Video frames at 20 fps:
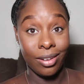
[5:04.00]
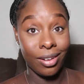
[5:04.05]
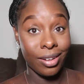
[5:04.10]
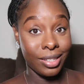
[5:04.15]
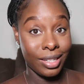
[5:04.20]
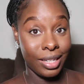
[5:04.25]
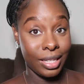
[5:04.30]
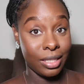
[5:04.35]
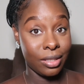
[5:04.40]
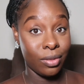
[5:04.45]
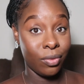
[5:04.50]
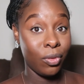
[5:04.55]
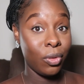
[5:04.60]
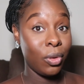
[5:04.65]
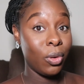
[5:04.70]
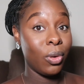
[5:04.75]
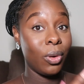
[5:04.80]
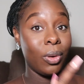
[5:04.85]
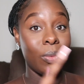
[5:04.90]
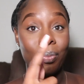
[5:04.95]
card gets
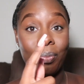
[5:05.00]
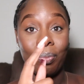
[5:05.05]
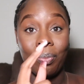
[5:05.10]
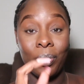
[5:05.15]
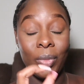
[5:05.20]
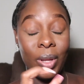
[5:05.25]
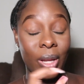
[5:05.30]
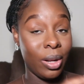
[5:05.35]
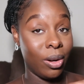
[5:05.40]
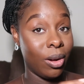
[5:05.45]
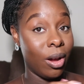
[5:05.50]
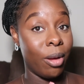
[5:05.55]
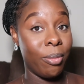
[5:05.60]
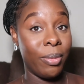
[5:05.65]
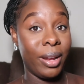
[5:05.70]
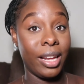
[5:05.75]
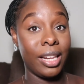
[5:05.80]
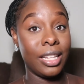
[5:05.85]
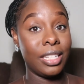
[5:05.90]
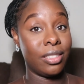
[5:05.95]
full, it'll
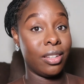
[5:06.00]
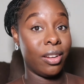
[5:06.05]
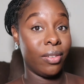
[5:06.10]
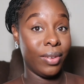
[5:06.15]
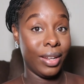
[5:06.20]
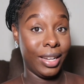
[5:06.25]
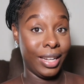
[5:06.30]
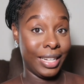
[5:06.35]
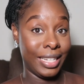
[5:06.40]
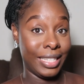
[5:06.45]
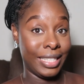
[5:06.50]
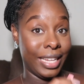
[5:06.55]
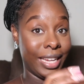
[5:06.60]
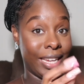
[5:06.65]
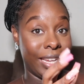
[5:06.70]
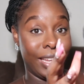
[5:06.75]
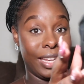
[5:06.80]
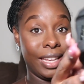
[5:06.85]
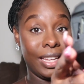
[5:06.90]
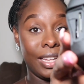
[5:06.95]
automatically start reading the
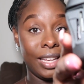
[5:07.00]
second.